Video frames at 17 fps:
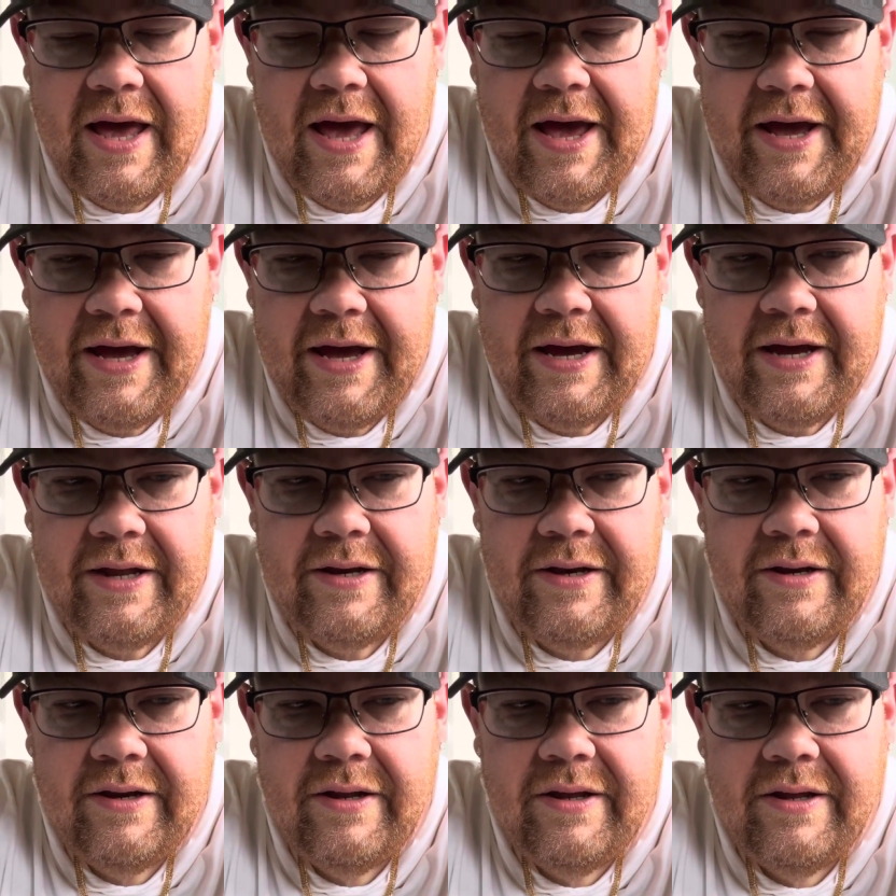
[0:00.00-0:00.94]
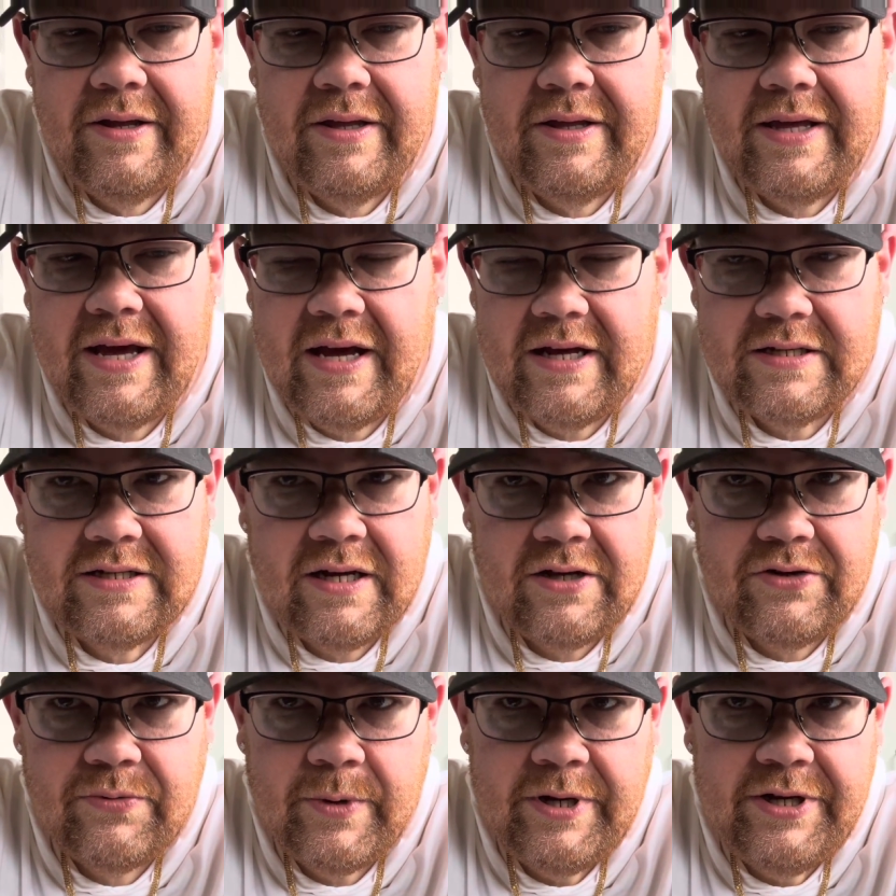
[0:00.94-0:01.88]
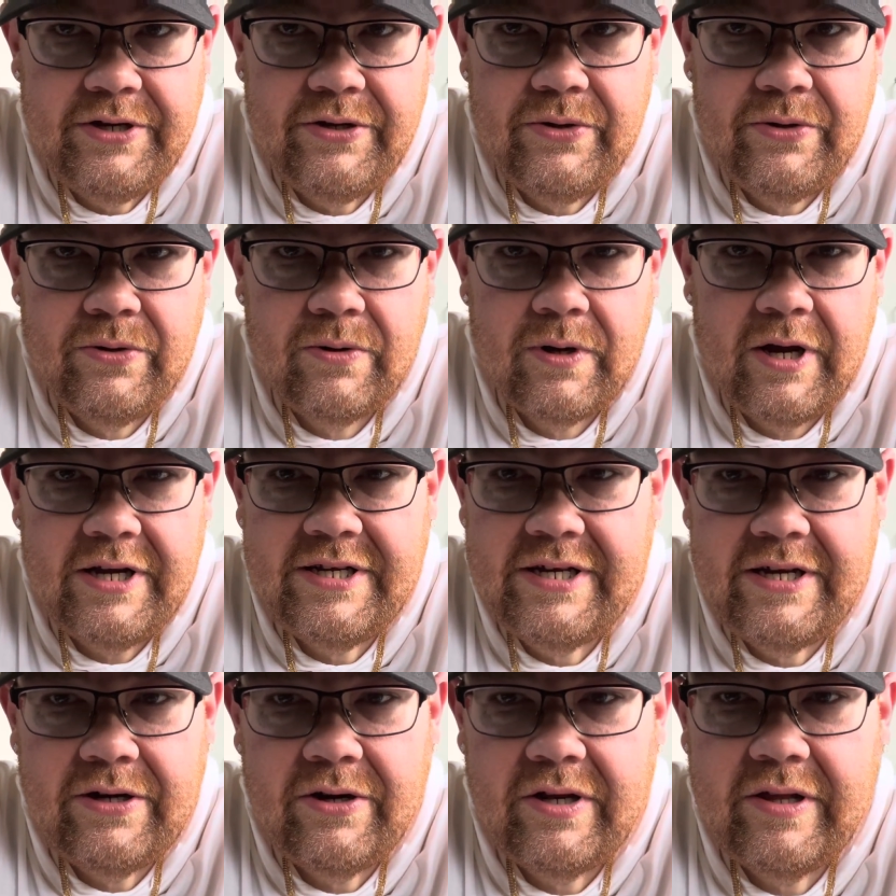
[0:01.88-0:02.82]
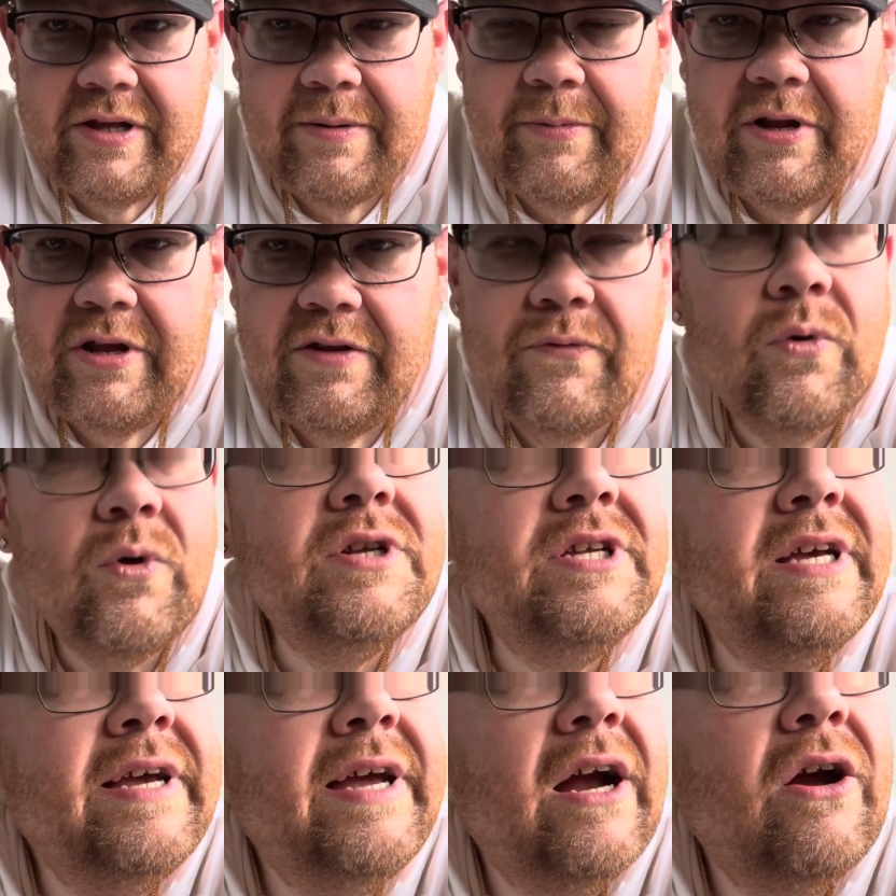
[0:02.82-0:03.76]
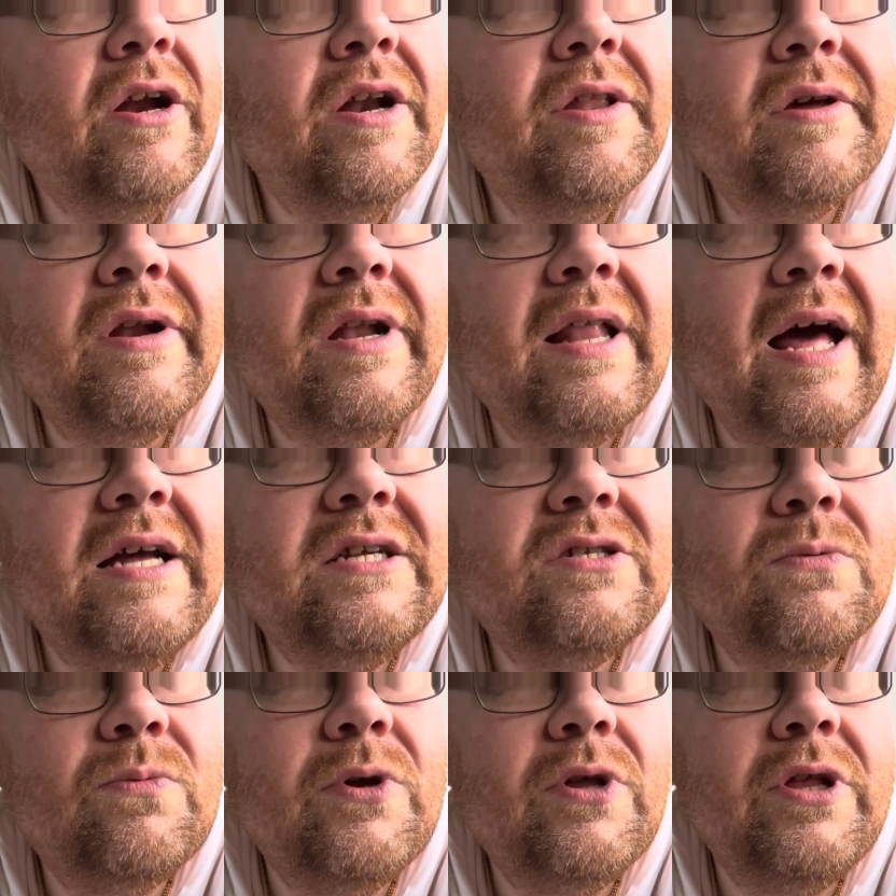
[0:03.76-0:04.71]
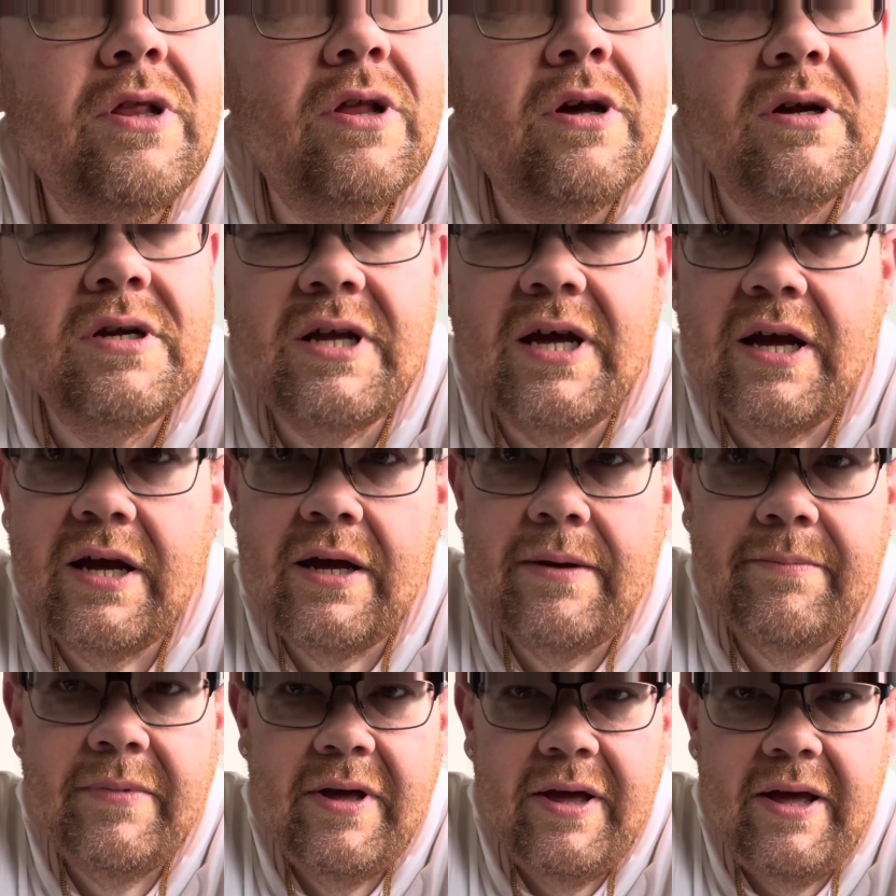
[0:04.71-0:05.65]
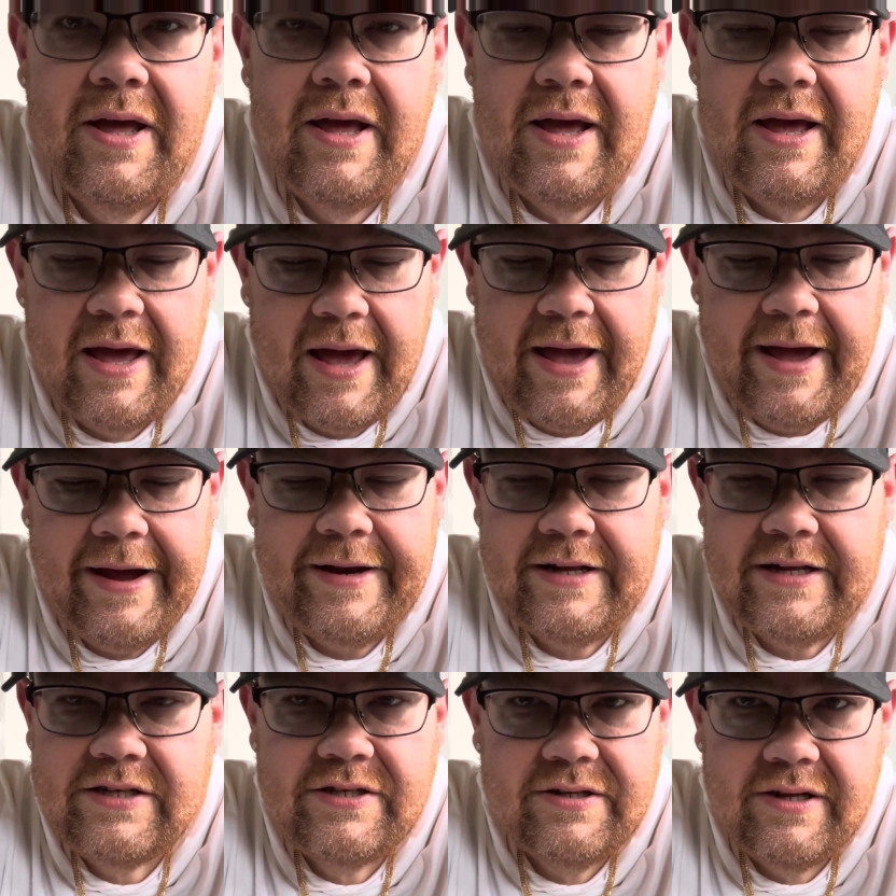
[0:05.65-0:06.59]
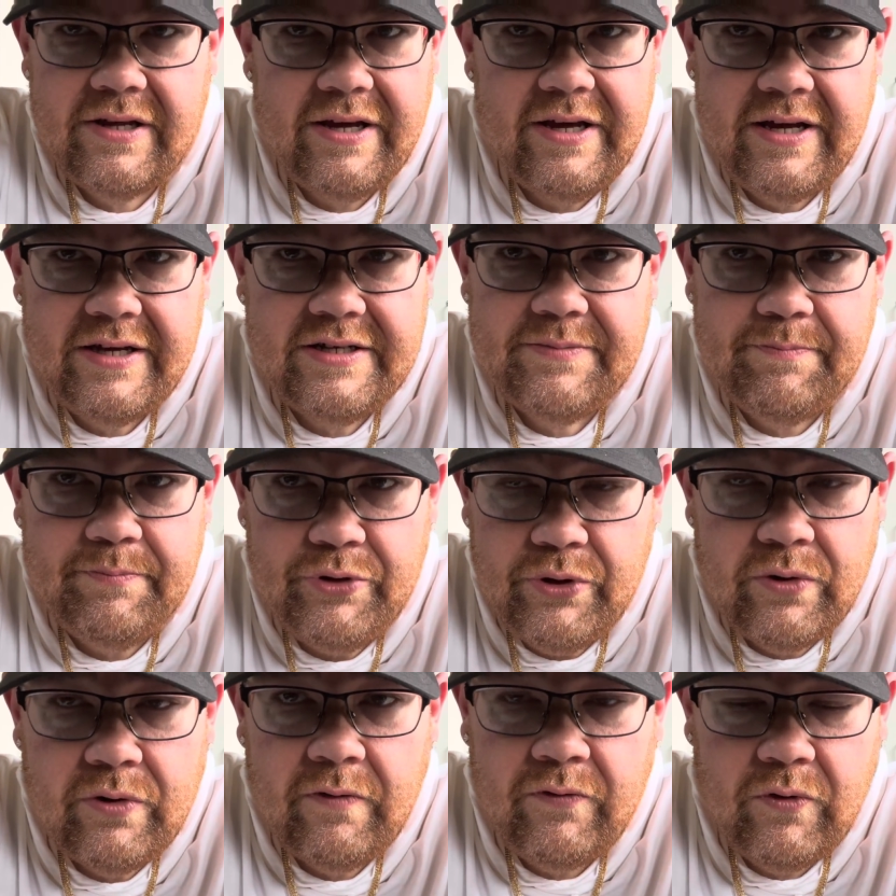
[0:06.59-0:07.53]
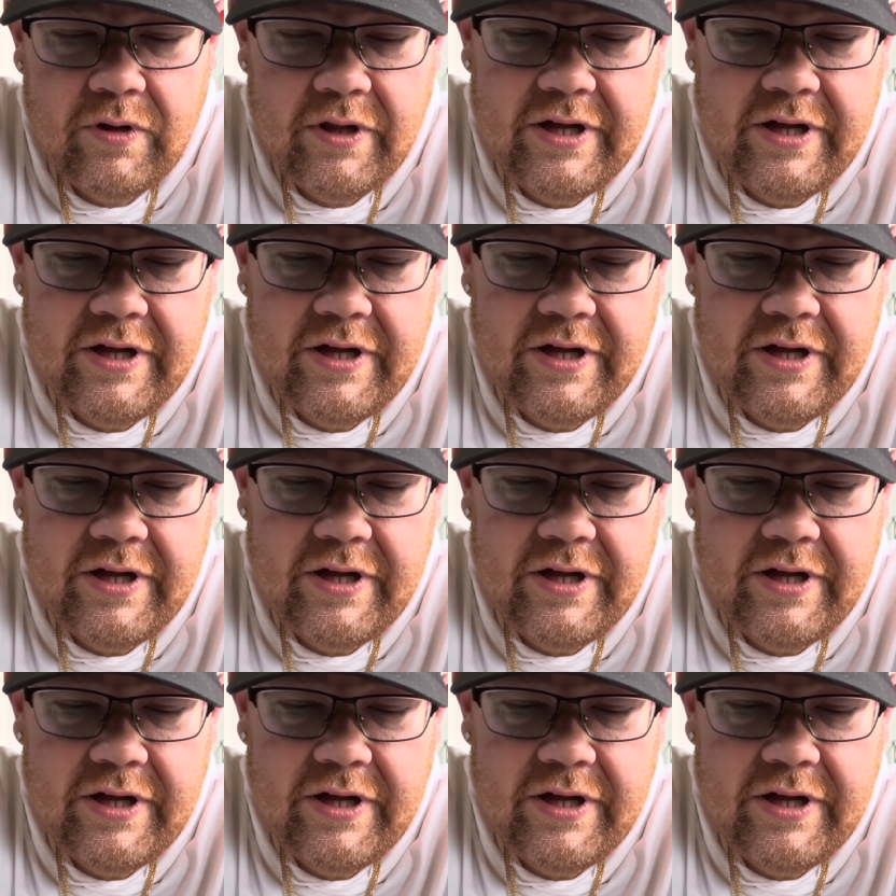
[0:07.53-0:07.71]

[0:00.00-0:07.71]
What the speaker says: And yeah, it's not 22 or 18 or anything, but it's 14 karat. It's going to last a really long time. And it's beautiful.